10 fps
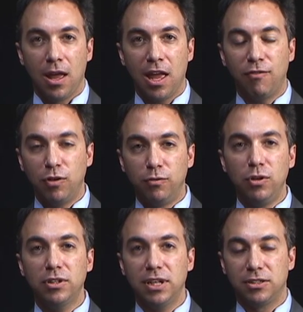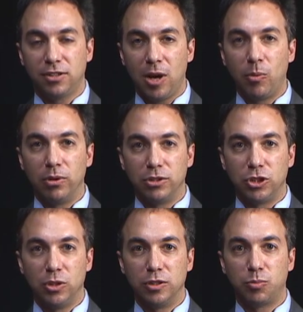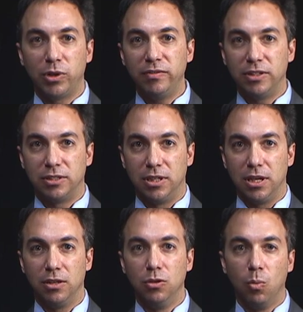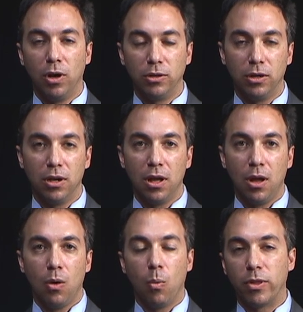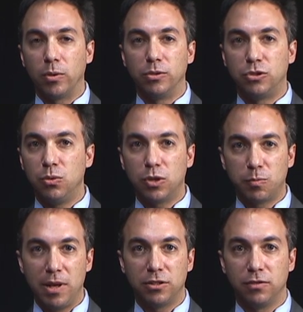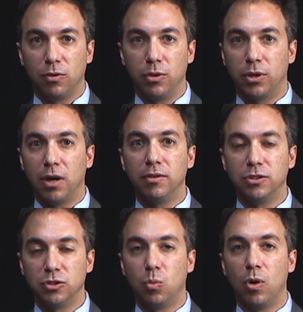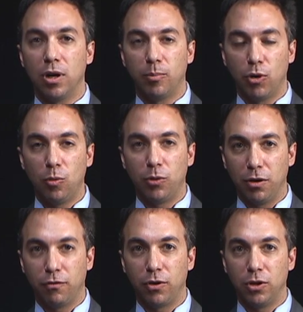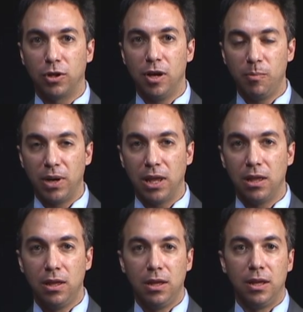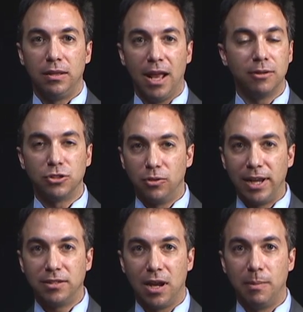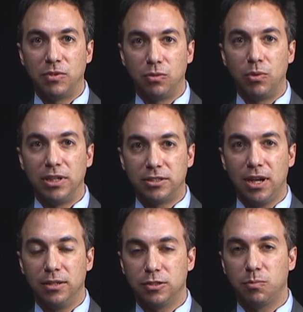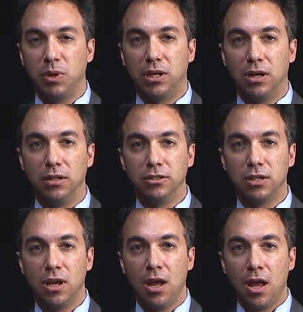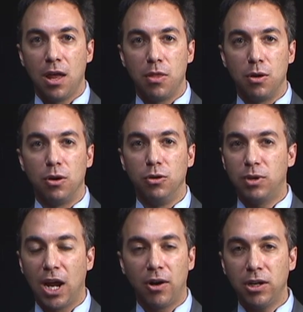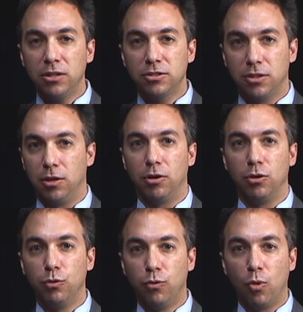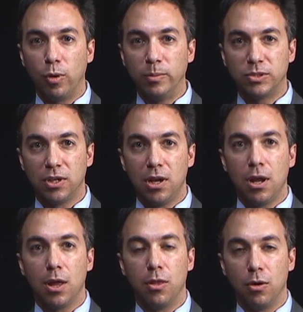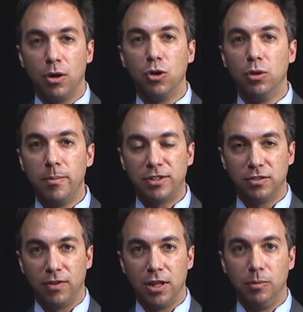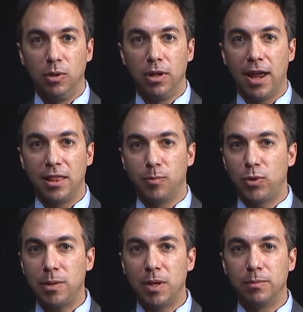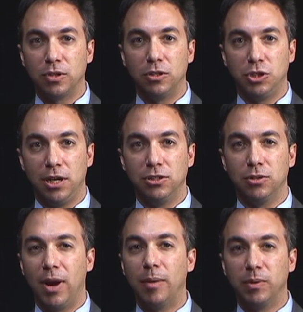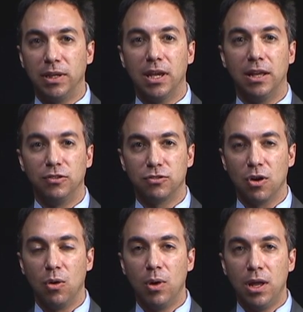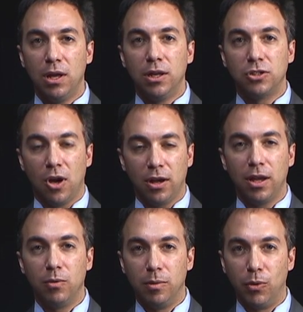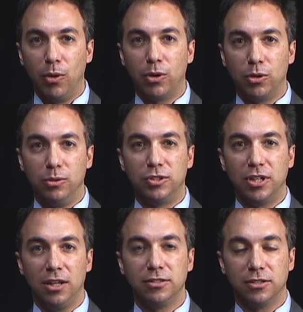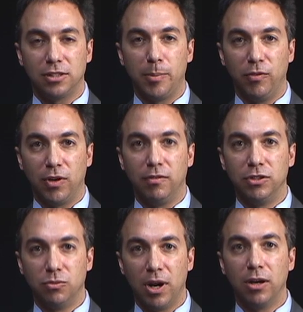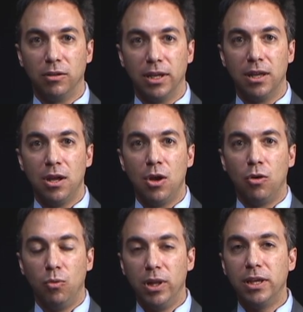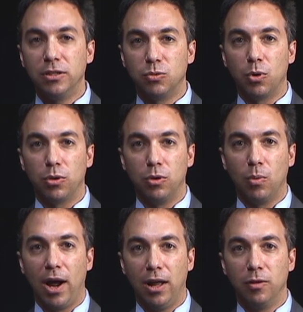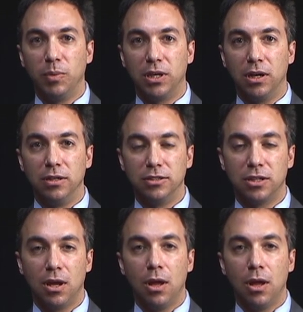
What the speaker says: If you've looked at cyber insurance previously and you wondered whether it was too expensive or the coverages weren't appropriate for your company, now's a great time to reassess, because there are new carriers, there are new forms, there are new limits available, and the premiums are changing rapidly. And so talking with a broker who sells this type of coverage regularly really is worth your while, because